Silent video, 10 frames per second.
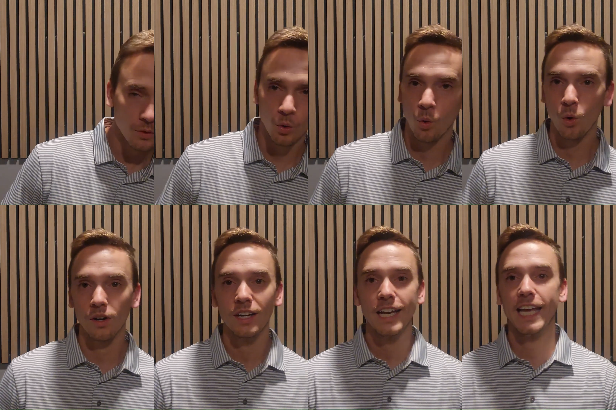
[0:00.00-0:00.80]

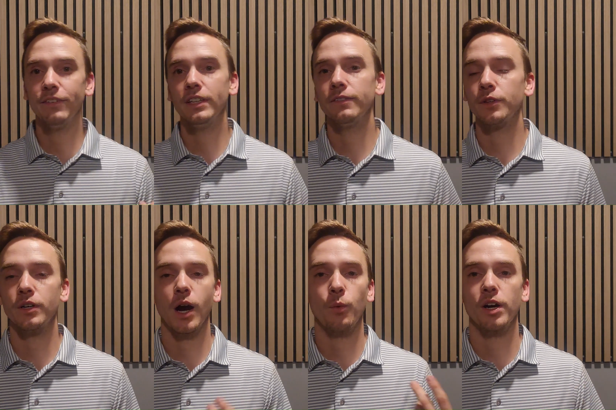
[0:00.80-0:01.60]
Or even if they're
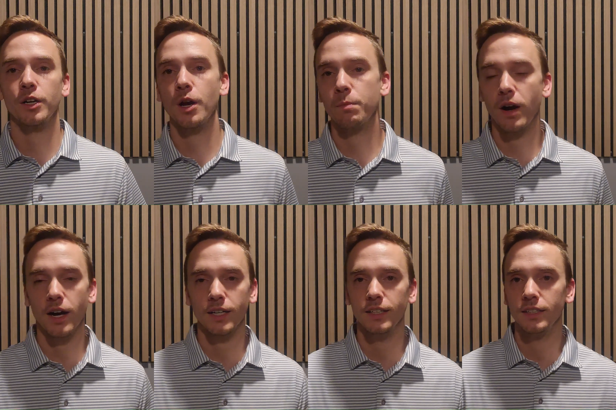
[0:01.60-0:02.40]
not wearing a coat
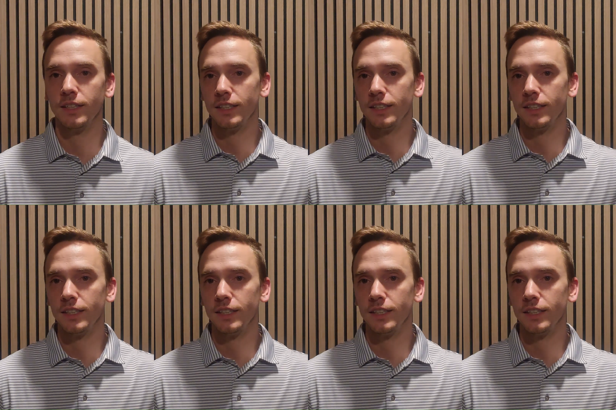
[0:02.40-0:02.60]
pocket,